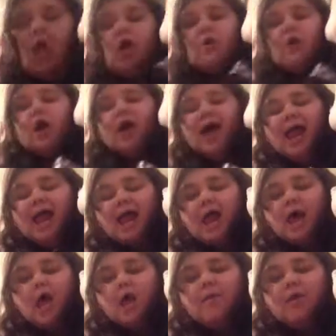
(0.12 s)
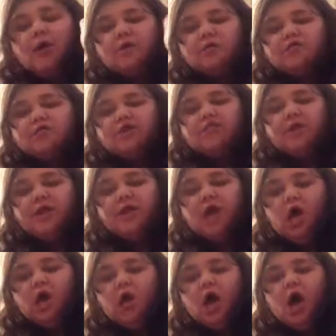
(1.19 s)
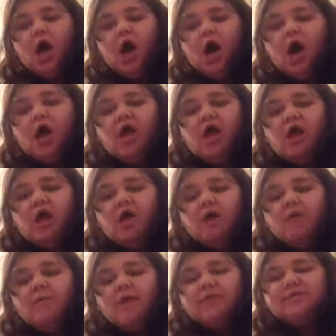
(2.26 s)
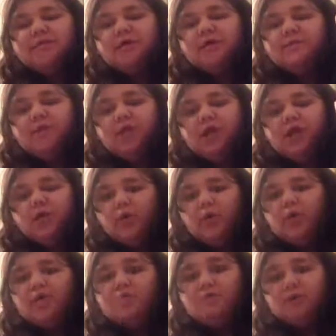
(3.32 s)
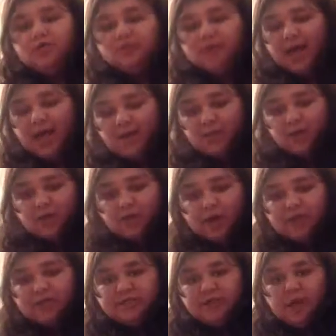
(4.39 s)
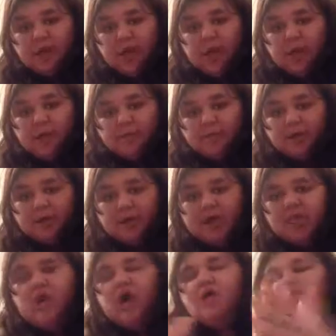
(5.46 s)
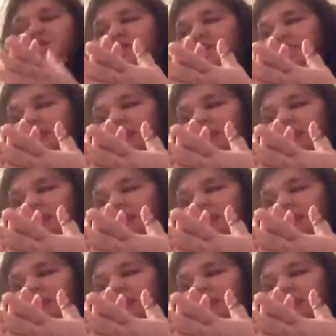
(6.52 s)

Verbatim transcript: So, hello and welcome to this video. I may sound a bit annoyed, because I am annoyed, because I did a